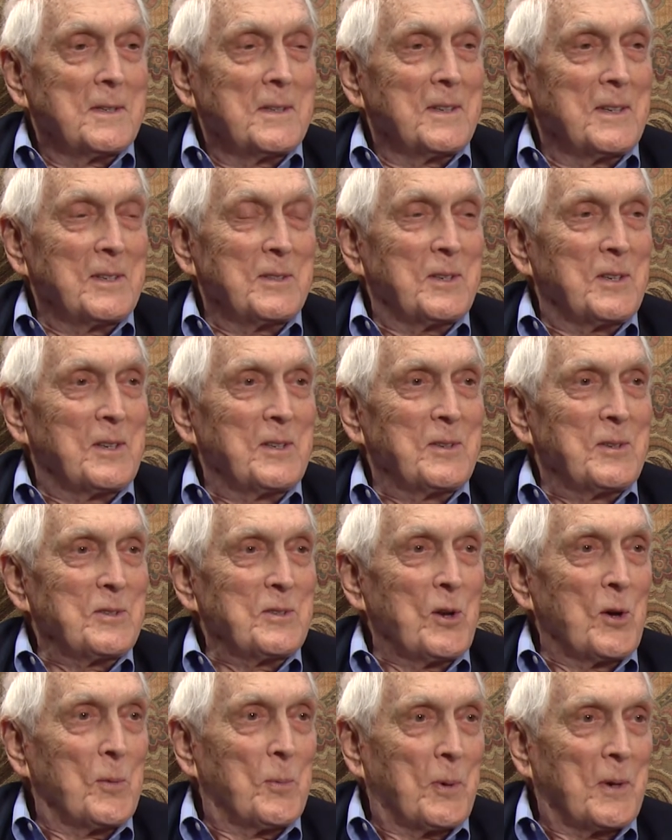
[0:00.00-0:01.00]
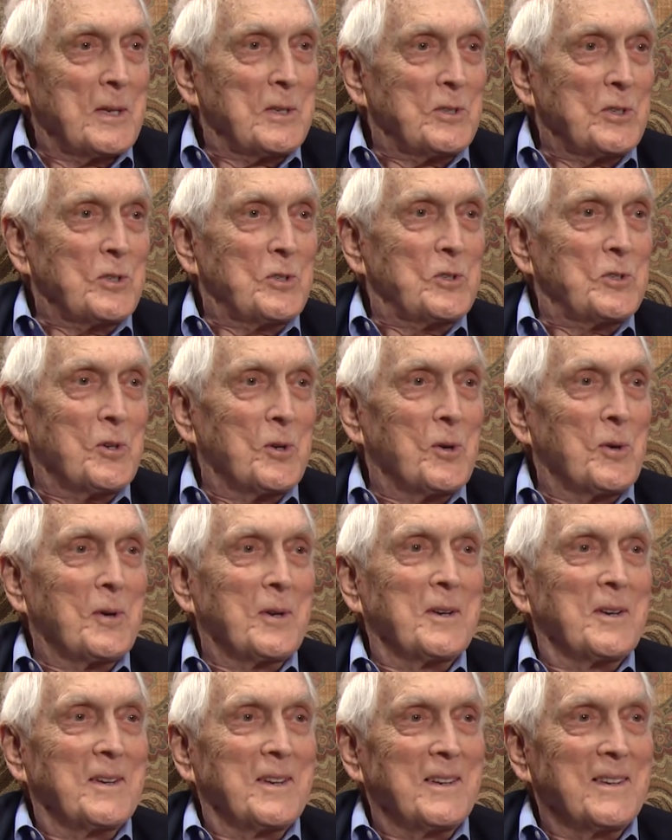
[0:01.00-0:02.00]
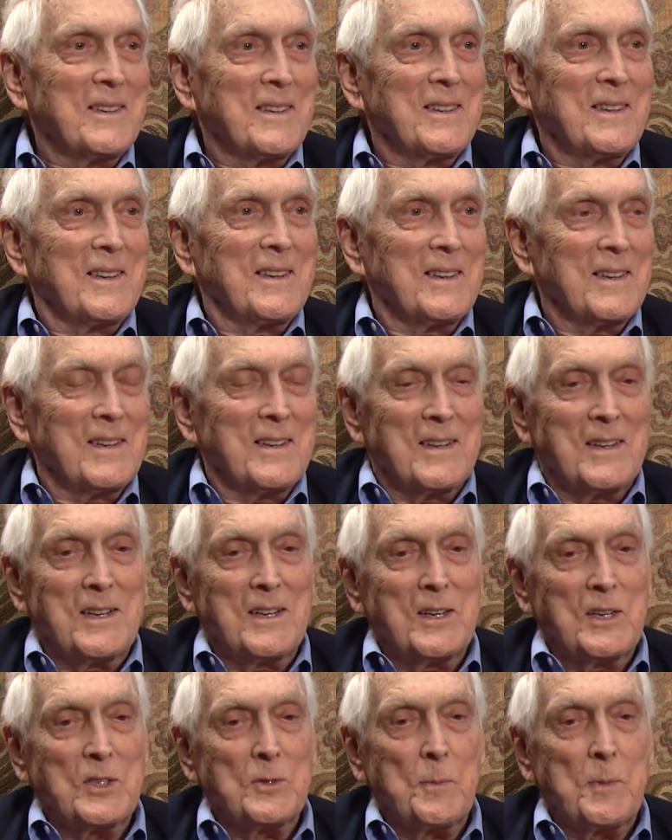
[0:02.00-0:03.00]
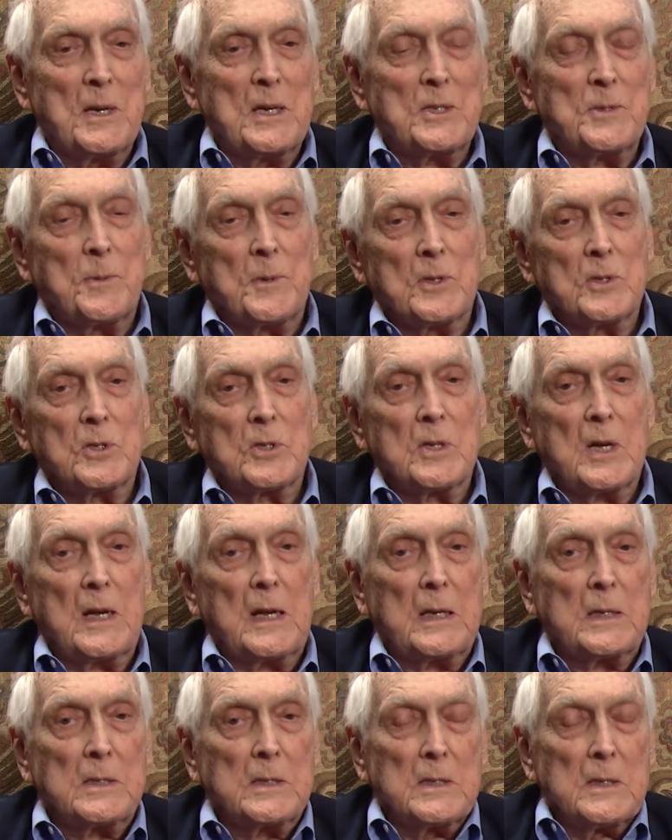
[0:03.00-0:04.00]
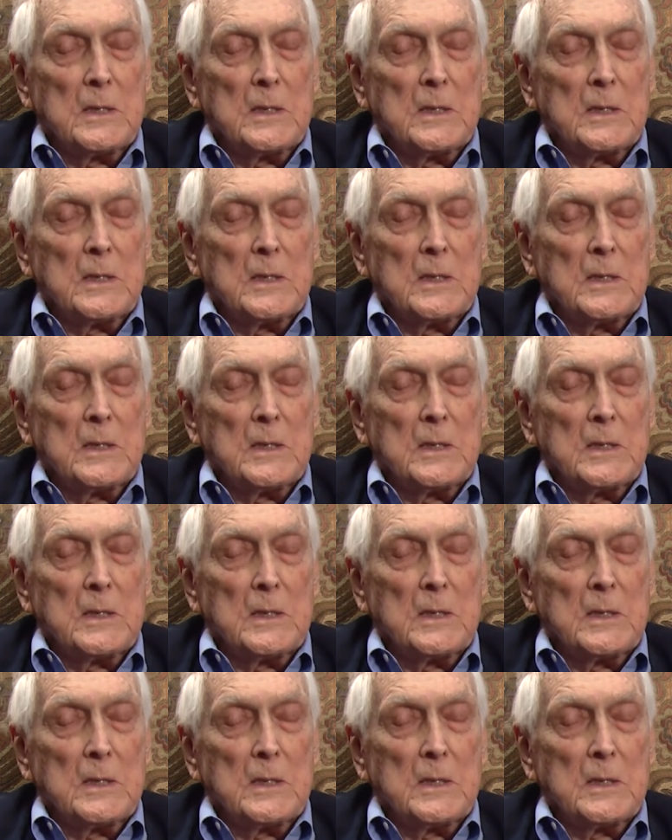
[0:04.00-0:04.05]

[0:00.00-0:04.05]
It, there's no place to show it in his baseball stats.